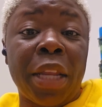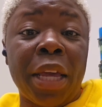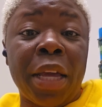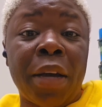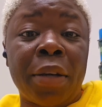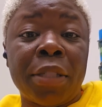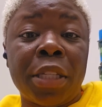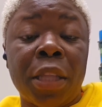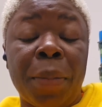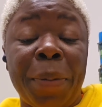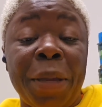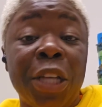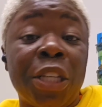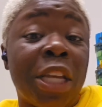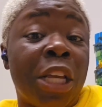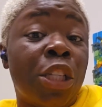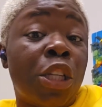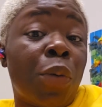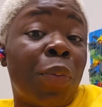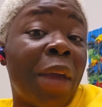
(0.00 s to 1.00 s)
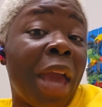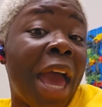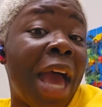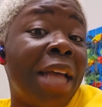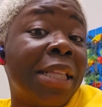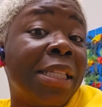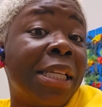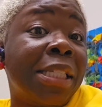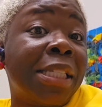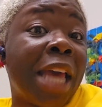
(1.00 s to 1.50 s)
did go to the beach, and so we
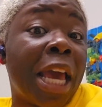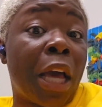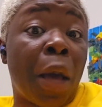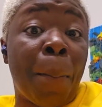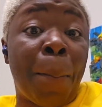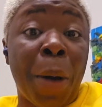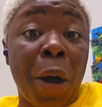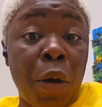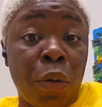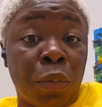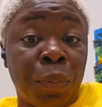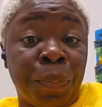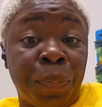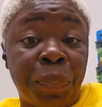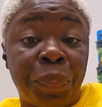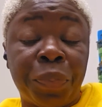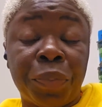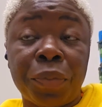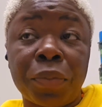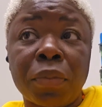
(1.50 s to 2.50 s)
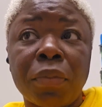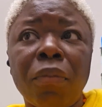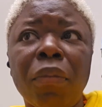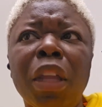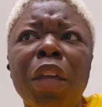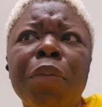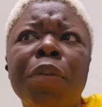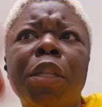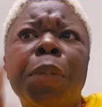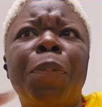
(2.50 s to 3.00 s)
had to take a boat.
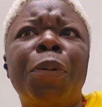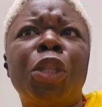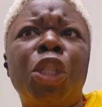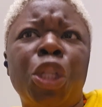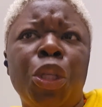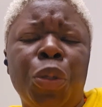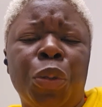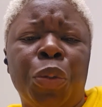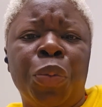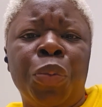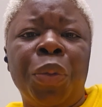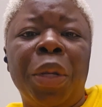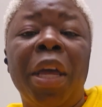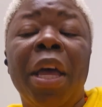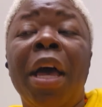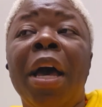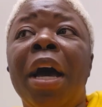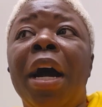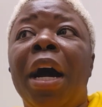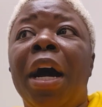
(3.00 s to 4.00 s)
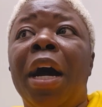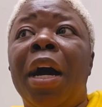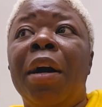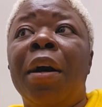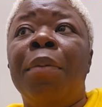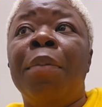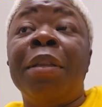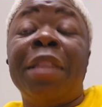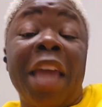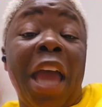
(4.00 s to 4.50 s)
It was a platoon.
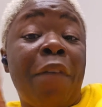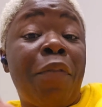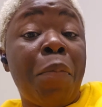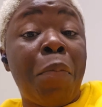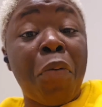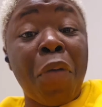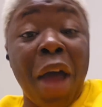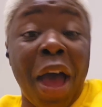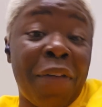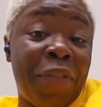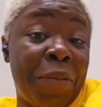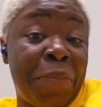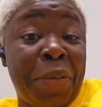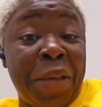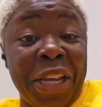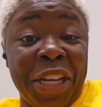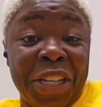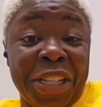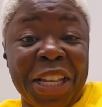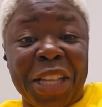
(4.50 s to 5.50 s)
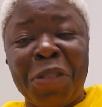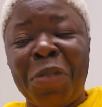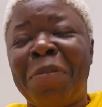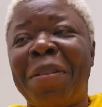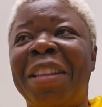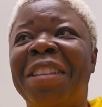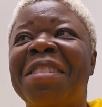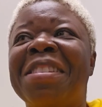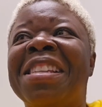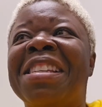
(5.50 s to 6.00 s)
They a private beach. That's what my
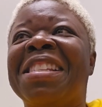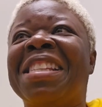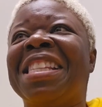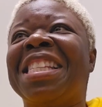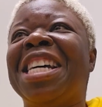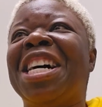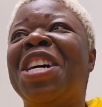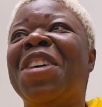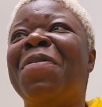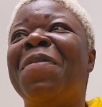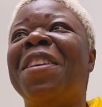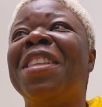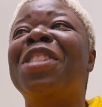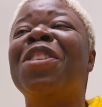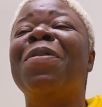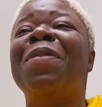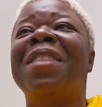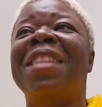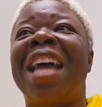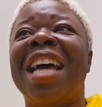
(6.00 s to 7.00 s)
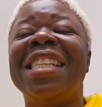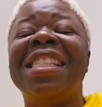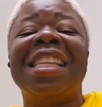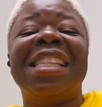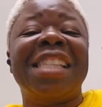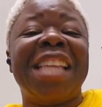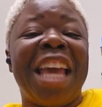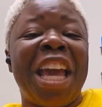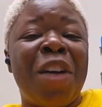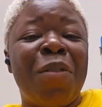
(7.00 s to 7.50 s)
little sister told me. So it was nice. The
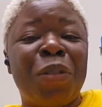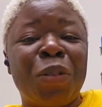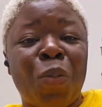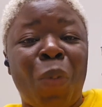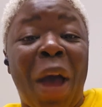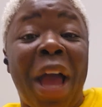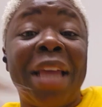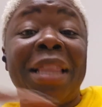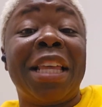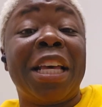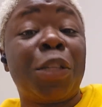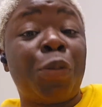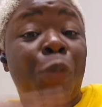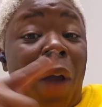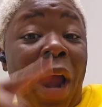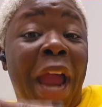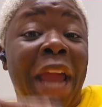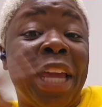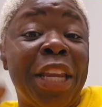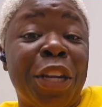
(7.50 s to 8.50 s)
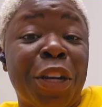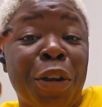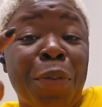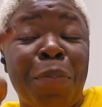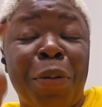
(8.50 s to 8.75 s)
sand was white. That's where I ended up